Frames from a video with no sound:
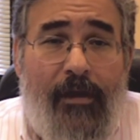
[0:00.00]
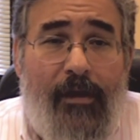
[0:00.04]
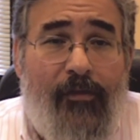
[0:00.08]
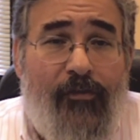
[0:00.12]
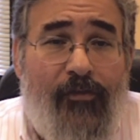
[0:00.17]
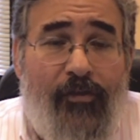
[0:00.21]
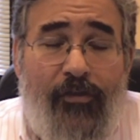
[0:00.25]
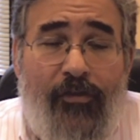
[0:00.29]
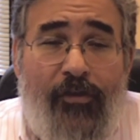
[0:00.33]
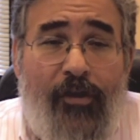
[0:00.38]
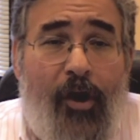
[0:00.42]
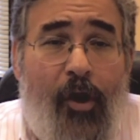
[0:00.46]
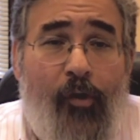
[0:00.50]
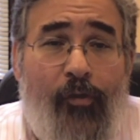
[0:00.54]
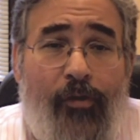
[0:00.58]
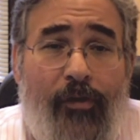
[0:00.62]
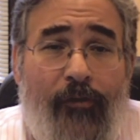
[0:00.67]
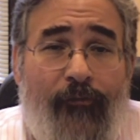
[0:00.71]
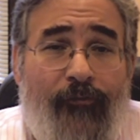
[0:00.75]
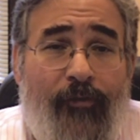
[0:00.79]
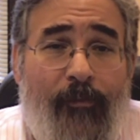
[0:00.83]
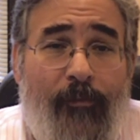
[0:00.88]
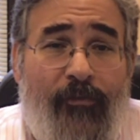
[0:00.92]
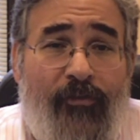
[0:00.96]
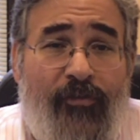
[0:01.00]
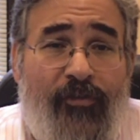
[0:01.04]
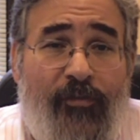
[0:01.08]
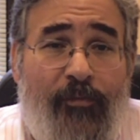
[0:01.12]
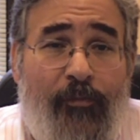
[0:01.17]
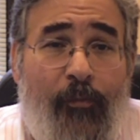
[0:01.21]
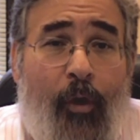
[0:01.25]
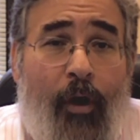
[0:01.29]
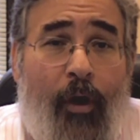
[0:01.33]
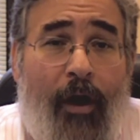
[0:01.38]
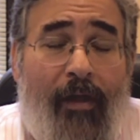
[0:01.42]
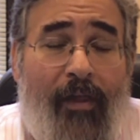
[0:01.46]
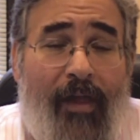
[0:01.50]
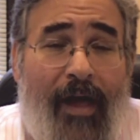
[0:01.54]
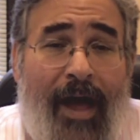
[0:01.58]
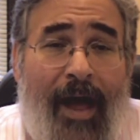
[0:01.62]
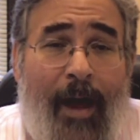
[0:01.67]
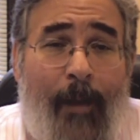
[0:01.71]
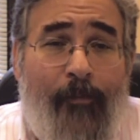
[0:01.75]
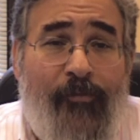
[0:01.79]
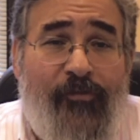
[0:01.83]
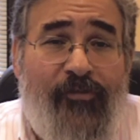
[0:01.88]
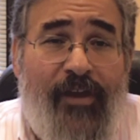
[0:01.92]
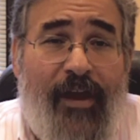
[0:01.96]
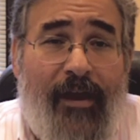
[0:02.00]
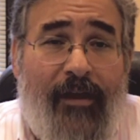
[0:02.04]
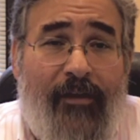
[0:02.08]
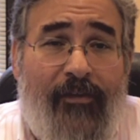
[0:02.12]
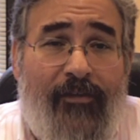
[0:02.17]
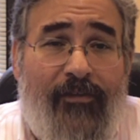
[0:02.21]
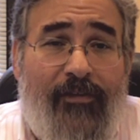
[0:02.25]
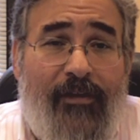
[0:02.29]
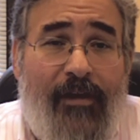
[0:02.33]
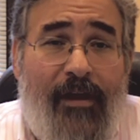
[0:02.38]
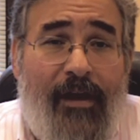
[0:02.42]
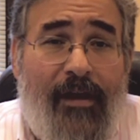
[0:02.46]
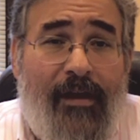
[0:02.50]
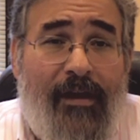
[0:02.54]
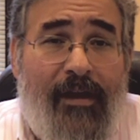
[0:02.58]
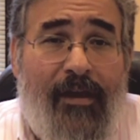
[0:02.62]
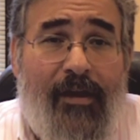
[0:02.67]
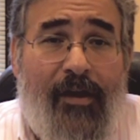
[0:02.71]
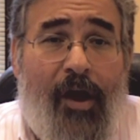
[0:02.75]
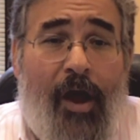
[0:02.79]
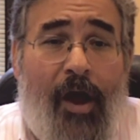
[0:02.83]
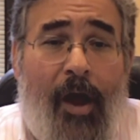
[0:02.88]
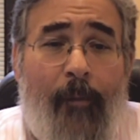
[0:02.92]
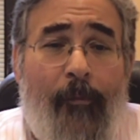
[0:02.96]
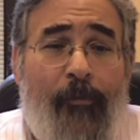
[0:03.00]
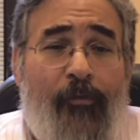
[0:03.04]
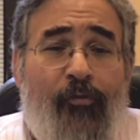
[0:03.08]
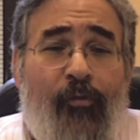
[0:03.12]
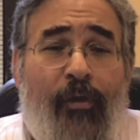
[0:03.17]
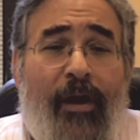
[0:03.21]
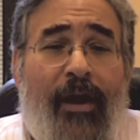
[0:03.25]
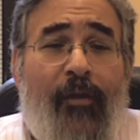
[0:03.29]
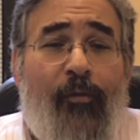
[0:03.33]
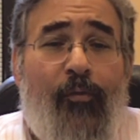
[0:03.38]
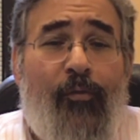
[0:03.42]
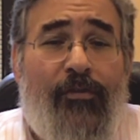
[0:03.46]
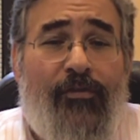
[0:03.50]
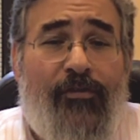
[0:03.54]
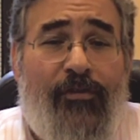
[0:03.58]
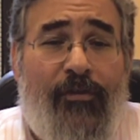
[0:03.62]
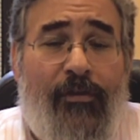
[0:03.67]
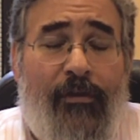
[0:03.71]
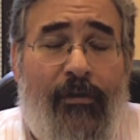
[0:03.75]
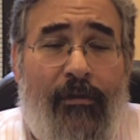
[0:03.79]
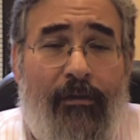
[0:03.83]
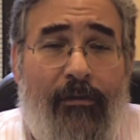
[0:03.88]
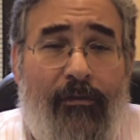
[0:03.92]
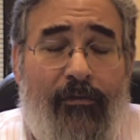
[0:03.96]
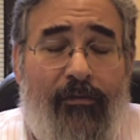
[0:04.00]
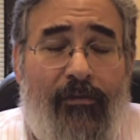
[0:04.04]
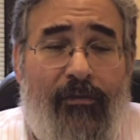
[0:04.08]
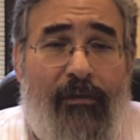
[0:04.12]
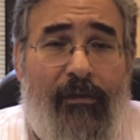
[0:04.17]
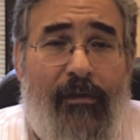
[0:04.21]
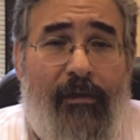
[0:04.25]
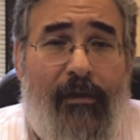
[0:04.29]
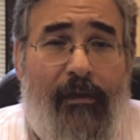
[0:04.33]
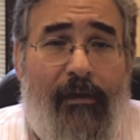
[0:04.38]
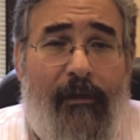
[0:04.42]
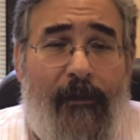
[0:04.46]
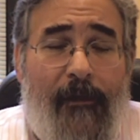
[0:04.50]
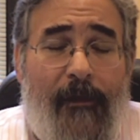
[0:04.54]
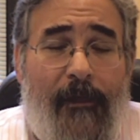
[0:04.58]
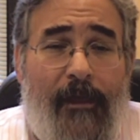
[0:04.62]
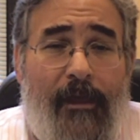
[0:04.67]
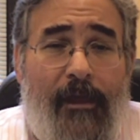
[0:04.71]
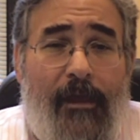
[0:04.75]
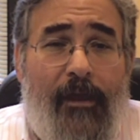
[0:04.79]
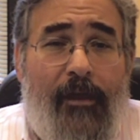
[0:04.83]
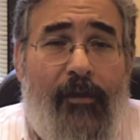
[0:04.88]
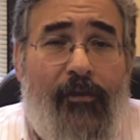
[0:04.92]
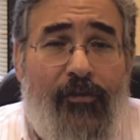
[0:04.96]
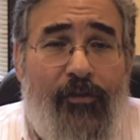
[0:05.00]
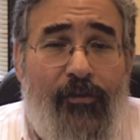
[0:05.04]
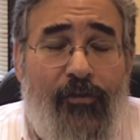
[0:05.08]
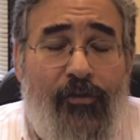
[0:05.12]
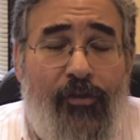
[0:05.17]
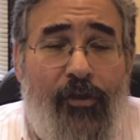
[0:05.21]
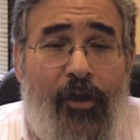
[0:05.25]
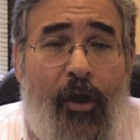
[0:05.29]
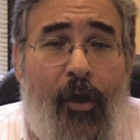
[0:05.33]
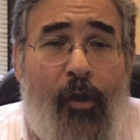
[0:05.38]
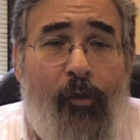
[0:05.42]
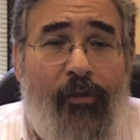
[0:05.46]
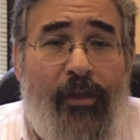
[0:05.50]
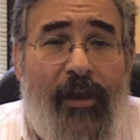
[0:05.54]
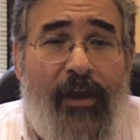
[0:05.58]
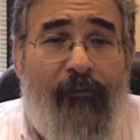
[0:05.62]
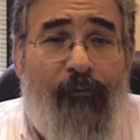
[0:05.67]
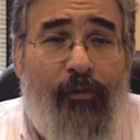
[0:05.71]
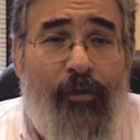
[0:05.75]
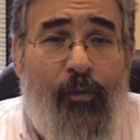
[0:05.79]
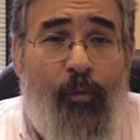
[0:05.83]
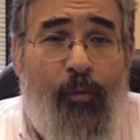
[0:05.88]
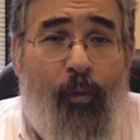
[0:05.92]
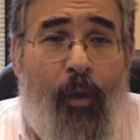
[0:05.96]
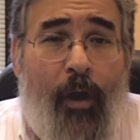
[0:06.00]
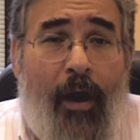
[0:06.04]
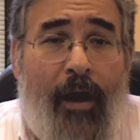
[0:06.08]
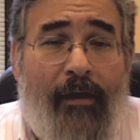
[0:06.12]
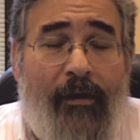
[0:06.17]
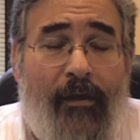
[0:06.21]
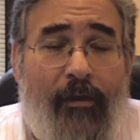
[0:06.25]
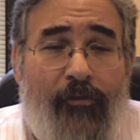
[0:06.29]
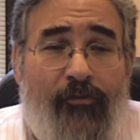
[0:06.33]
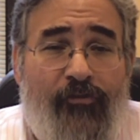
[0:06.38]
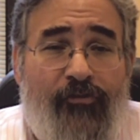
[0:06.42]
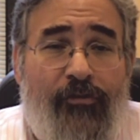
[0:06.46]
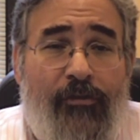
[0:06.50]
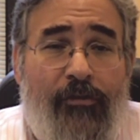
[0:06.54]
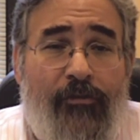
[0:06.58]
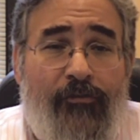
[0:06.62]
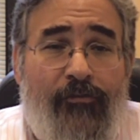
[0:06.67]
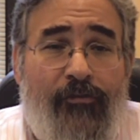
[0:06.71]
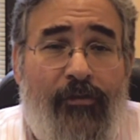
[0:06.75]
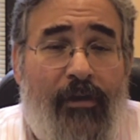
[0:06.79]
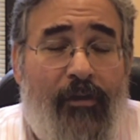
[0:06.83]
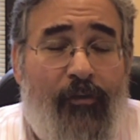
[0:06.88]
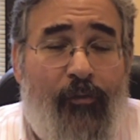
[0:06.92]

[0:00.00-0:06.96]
to know that from small objects can come great returns, to know that if we want our children and